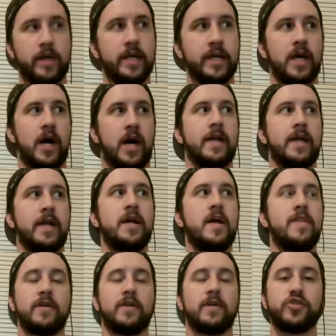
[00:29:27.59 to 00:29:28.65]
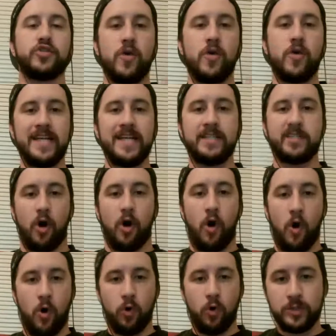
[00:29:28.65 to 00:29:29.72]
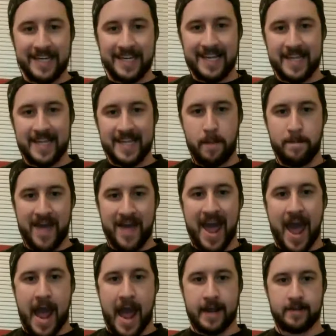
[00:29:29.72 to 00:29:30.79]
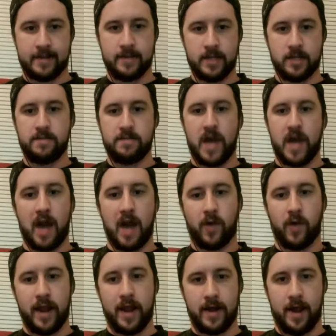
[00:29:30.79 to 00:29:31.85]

on it. There's no need to hold anything back that you've got right now.